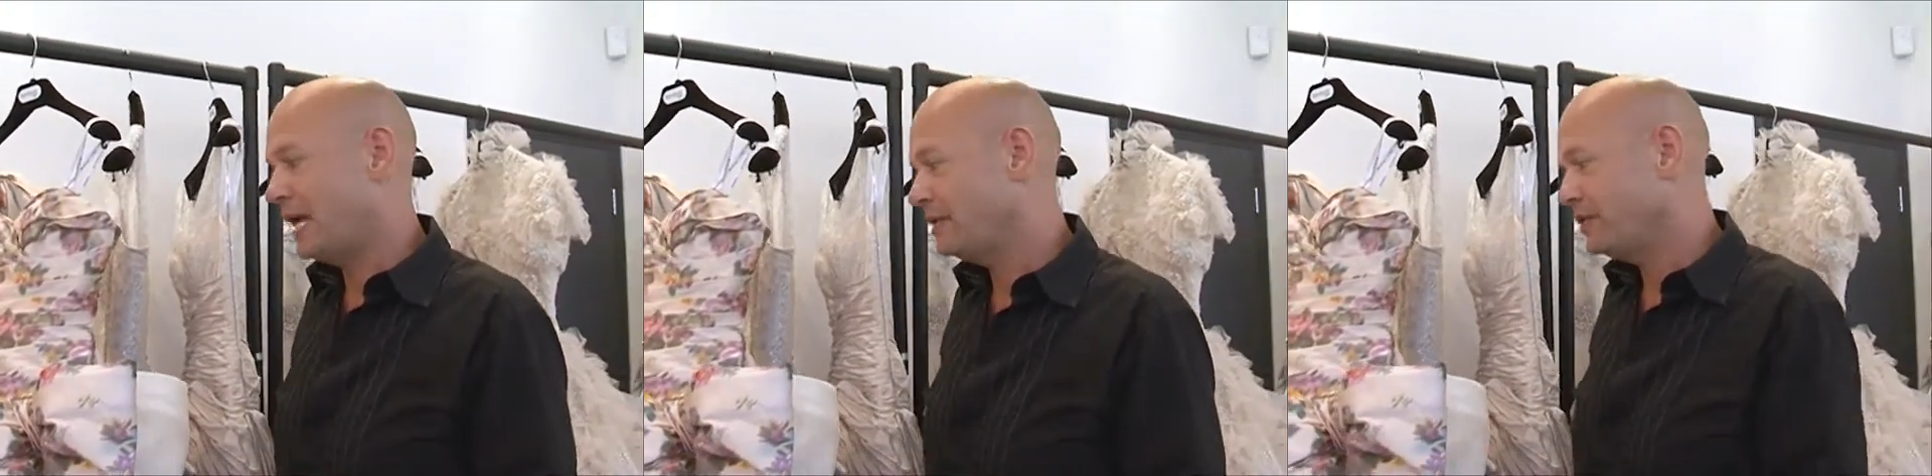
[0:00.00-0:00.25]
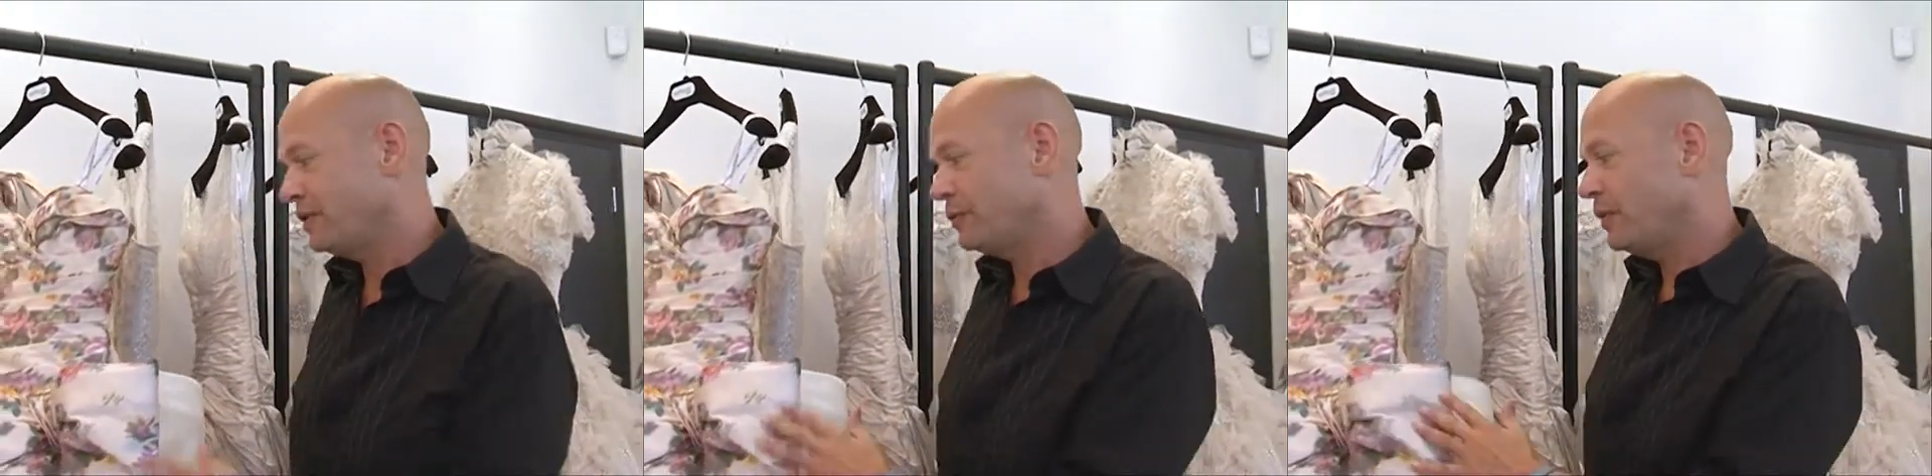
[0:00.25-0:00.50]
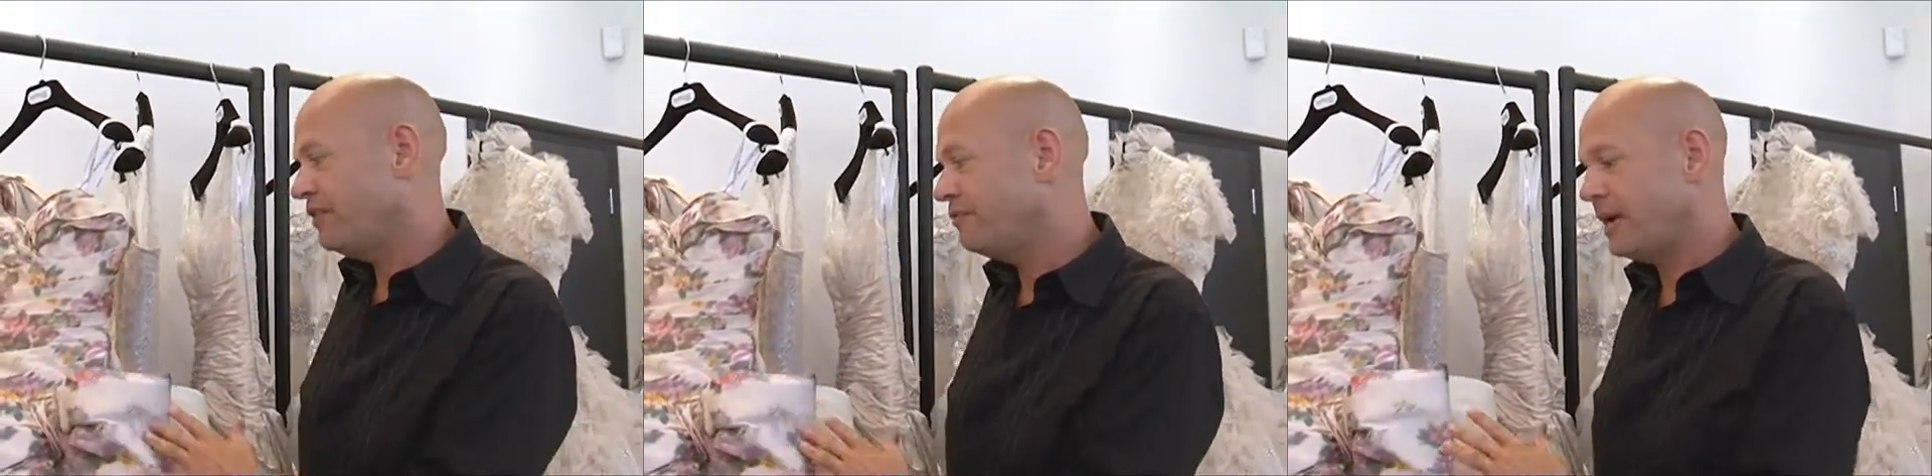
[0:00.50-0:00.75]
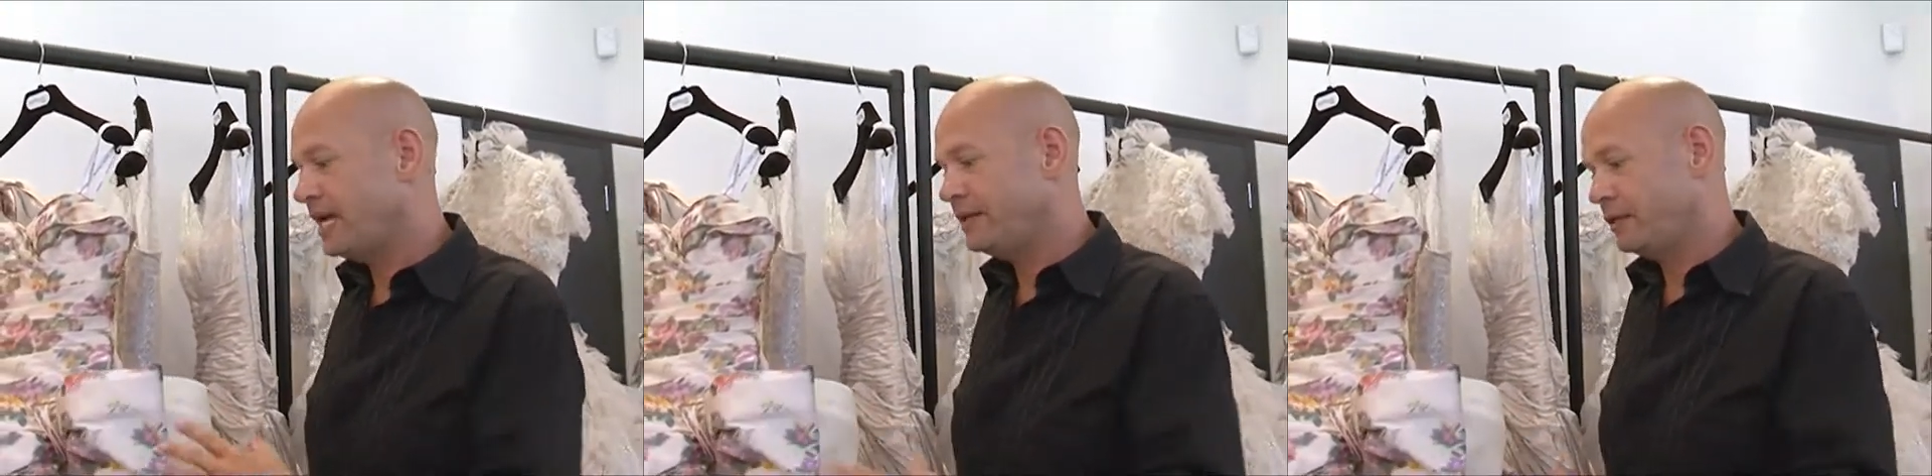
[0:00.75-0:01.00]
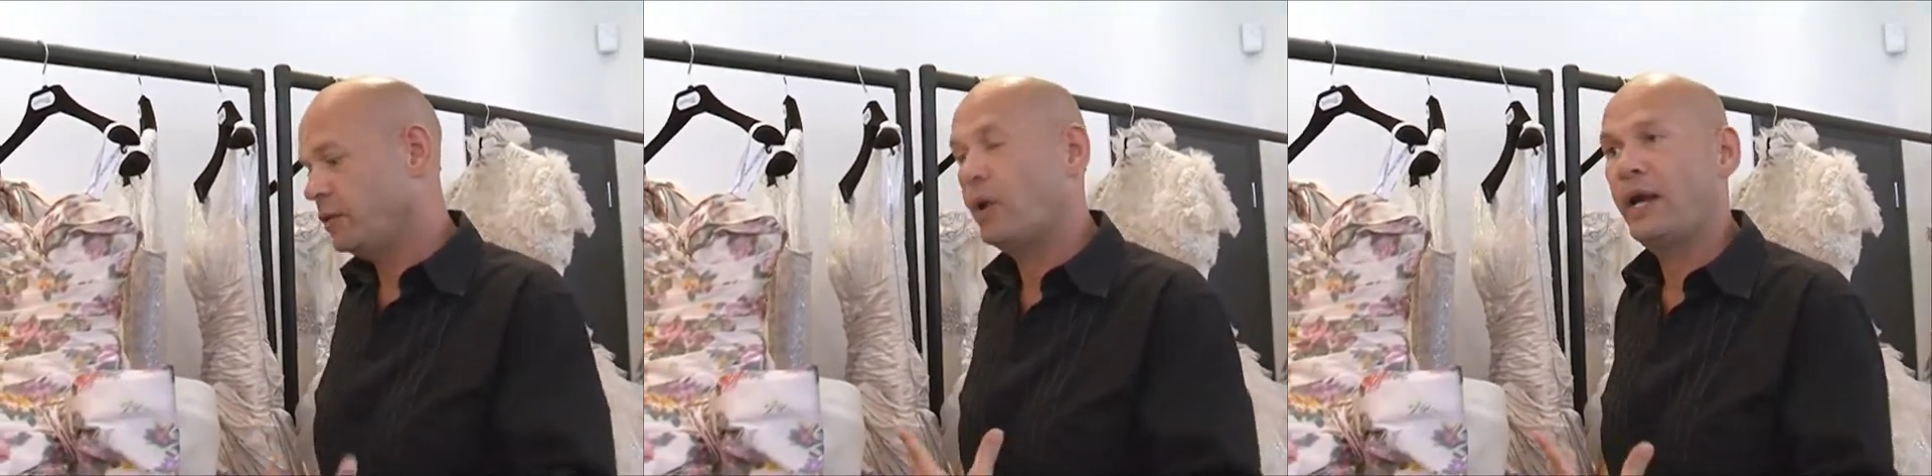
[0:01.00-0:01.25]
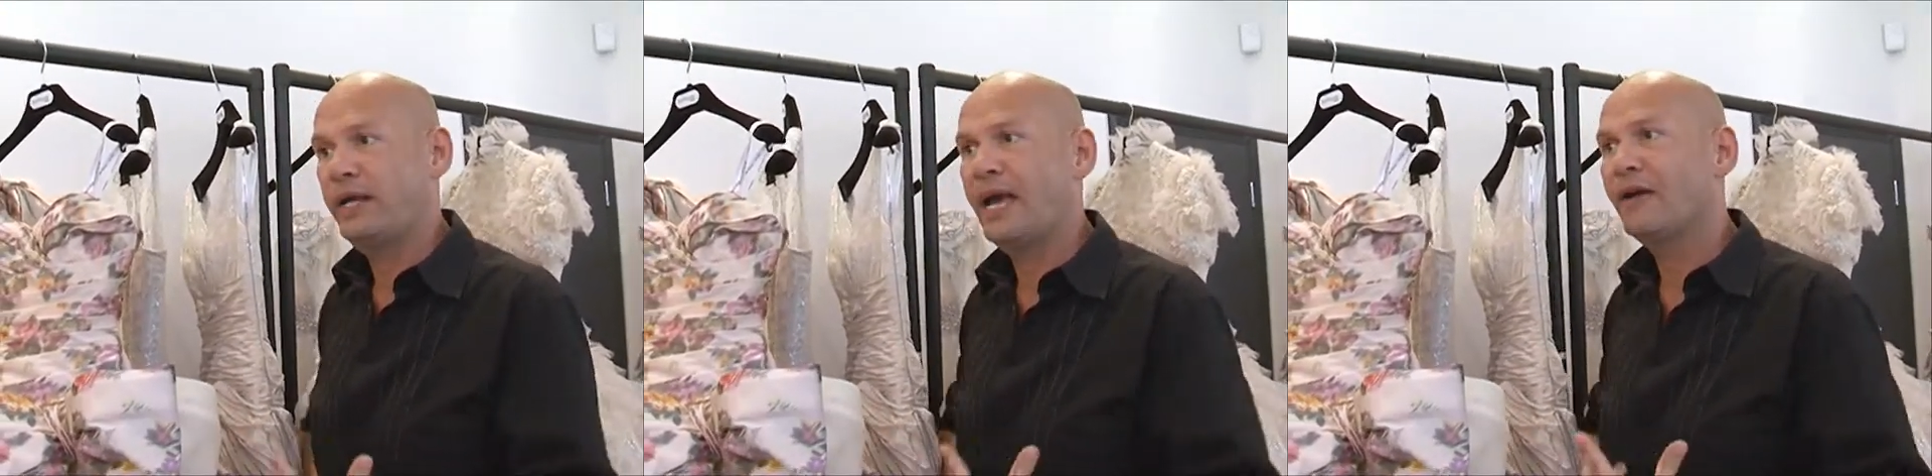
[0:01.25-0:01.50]
and we've made
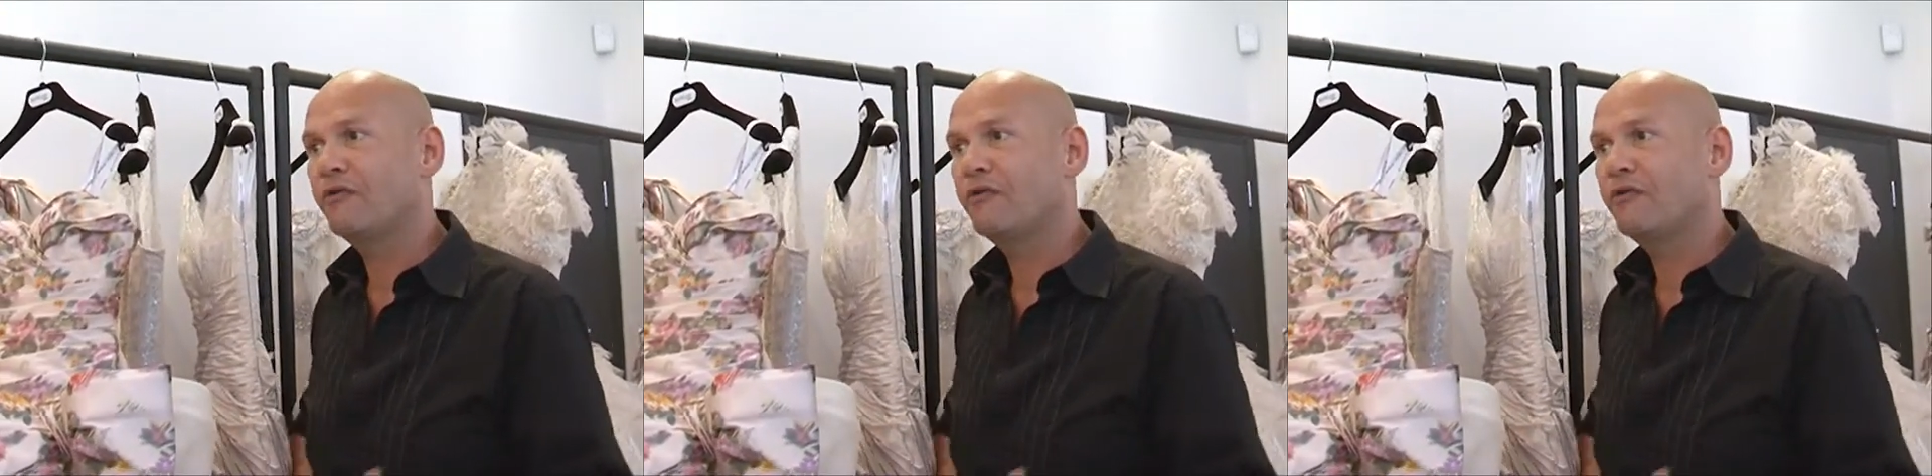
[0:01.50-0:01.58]
quite